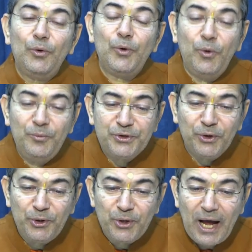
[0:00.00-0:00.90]
Whom
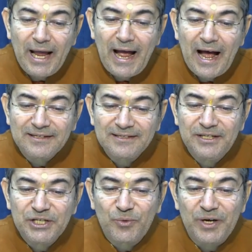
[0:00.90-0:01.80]
should you, I ask
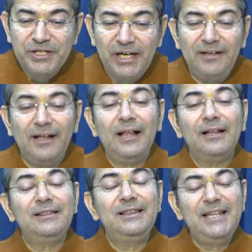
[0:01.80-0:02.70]
this question?
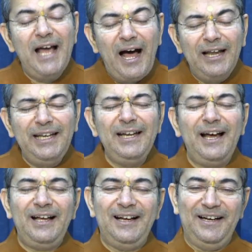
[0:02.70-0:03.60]

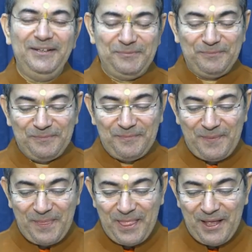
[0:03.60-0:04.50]
naha,
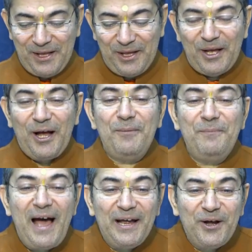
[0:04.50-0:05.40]
a
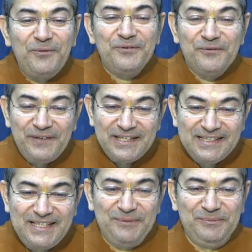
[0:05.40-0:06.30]
man of
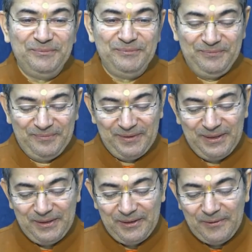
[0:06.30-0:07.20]
wisdom.
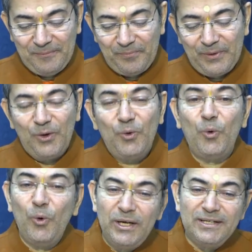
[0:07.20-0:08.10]

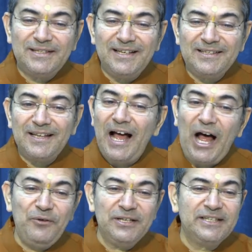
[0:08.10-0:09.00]
Who is this?
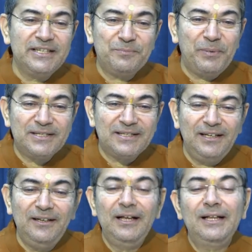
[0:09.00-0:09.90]
How is this
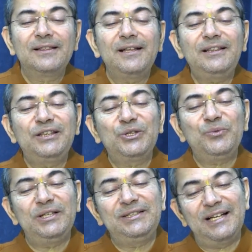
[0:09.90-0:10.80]
person?
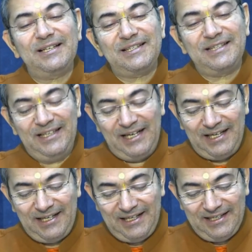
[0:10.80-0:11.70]

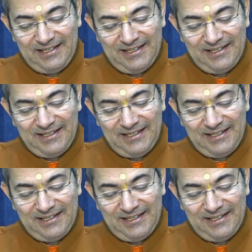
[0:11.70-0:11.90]
darshinaha.